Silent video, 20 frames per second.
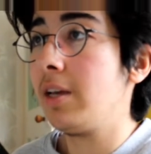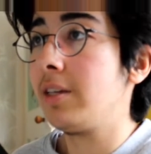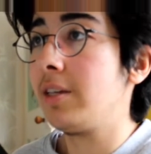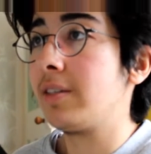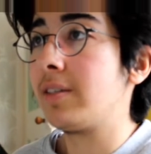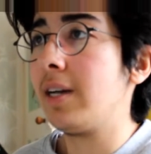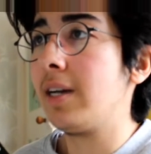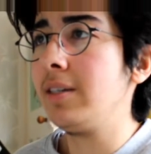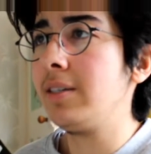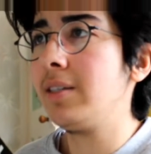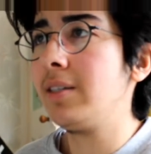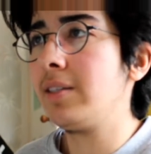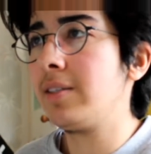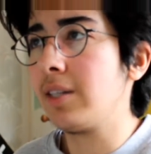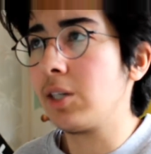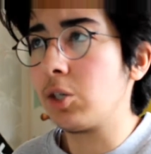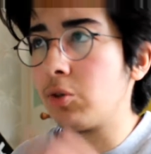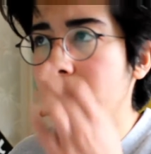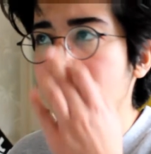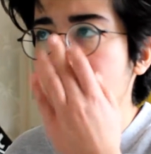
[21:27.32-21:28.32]
Scientists
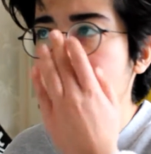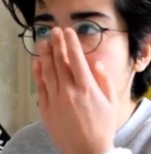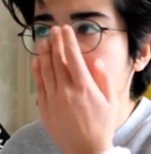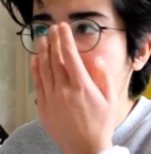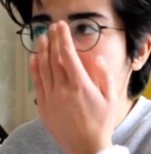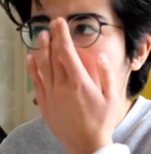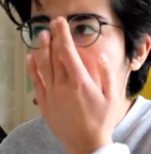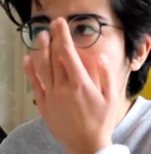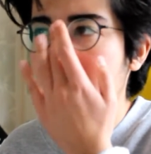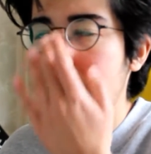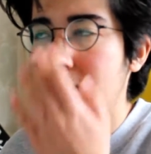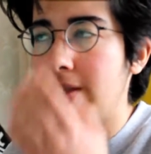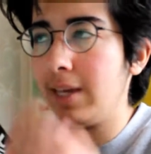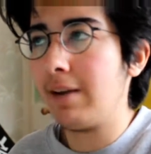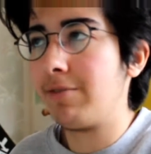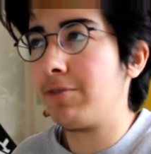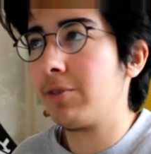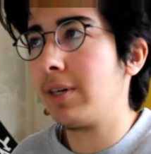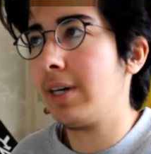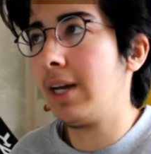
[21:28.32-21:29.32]
agreed to separate the
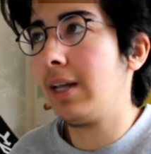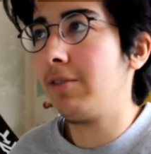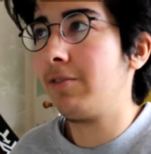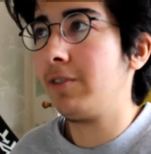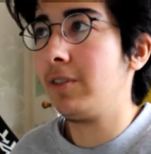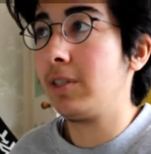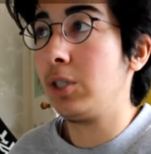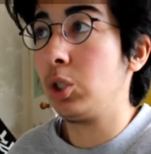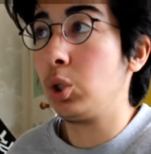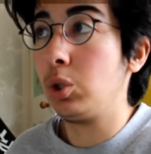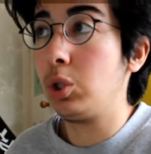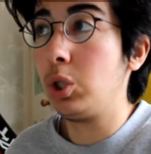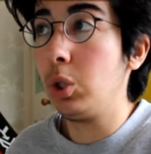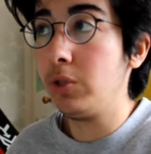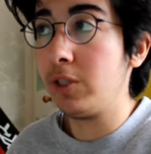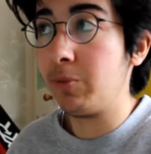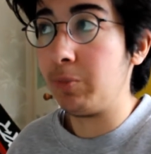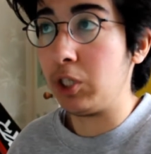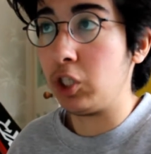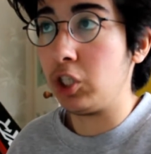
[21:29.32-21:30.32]
African elephants into two
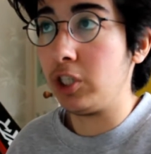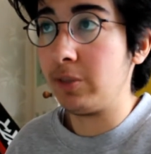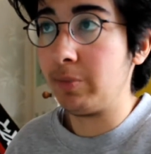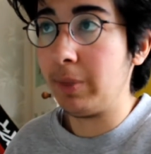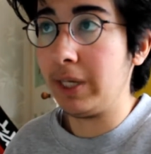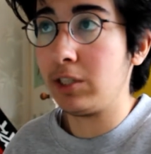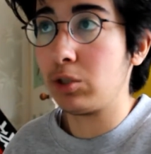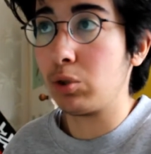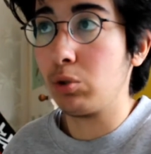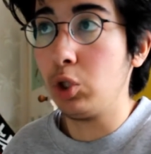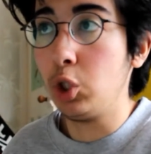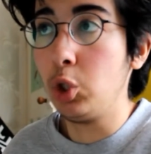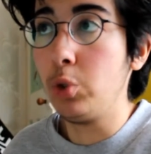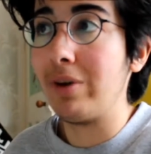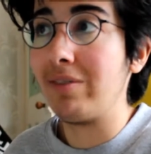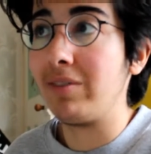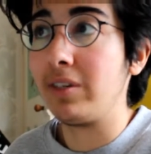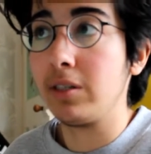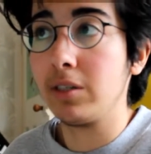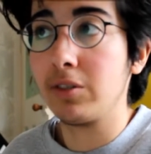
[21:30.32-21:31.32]
species based on new
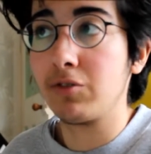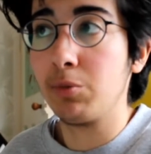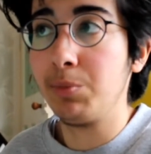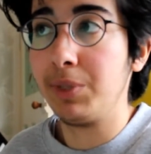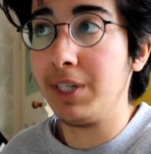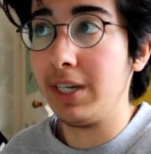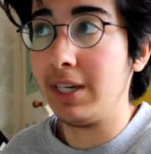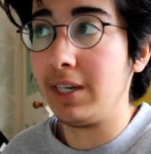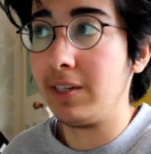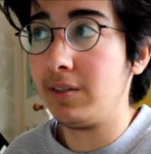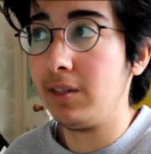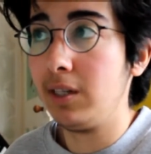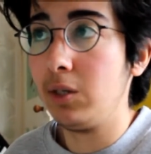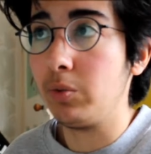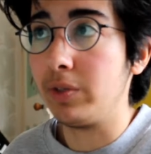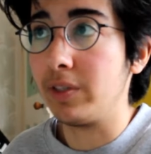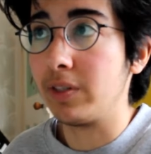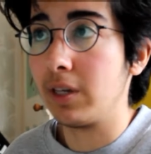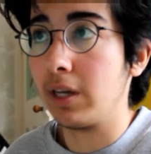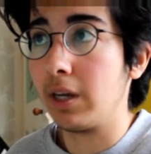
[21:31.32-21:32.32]
evidence from DNA
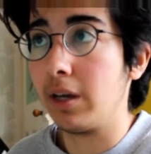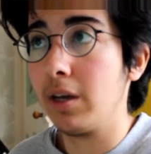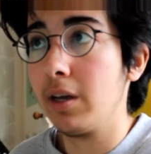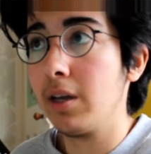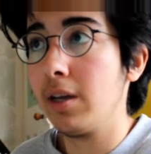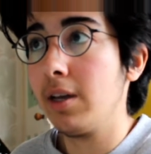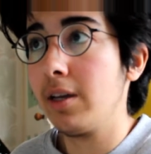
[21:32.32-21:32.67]
sequencing.